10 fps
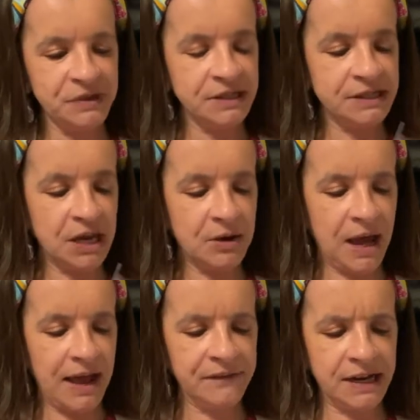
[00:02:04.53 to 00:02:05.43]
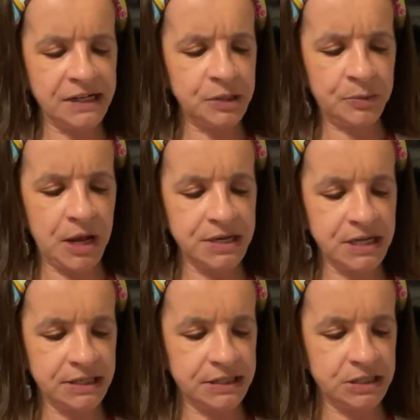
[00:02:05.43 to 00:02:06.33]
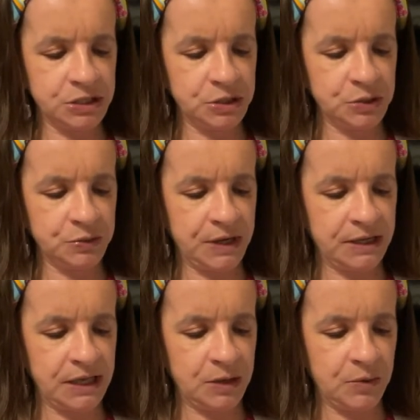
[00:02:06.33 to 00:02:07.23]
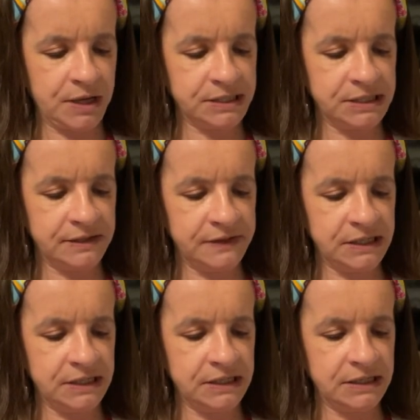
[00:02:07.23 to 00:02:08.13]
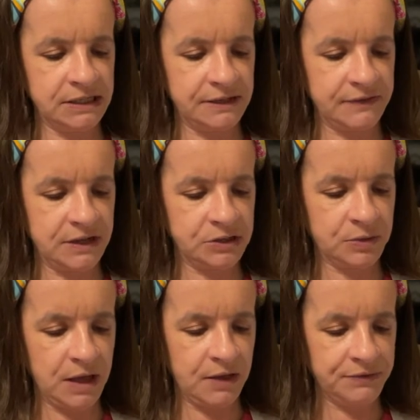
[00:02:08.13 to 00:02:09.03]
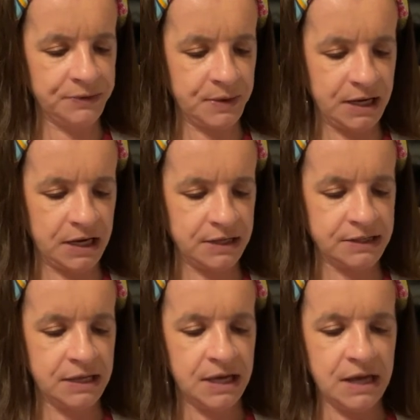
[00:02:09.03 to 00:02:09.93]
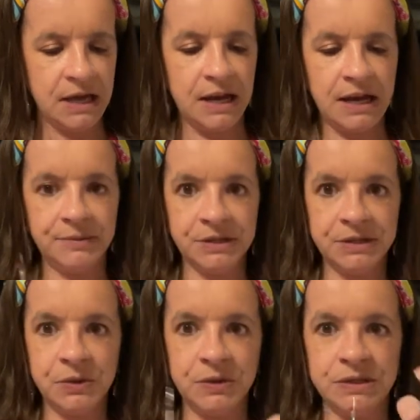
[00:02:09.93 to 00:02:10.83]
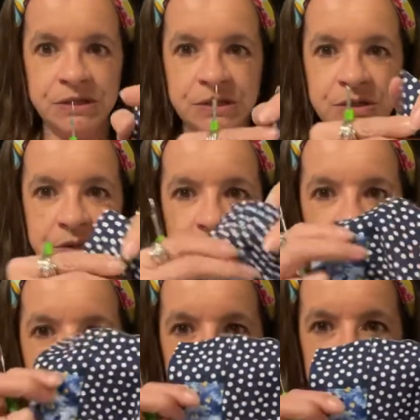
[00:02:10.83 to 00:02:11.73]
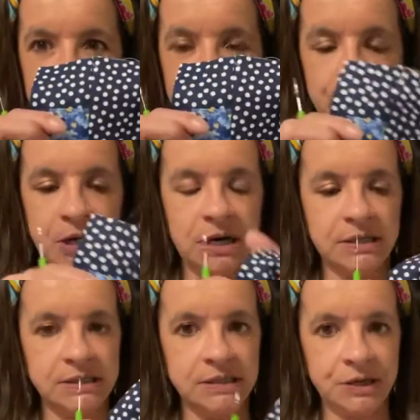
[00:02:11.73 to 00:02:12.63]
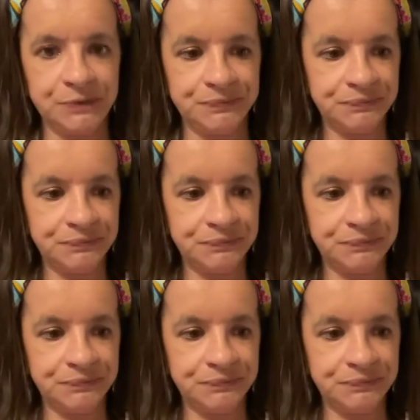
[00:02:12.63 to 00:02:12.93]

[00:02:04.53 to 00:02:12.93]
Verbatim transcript: so I've got a new project to do while I watch TV and I've got 12 squares and I'm just going to take it apart. So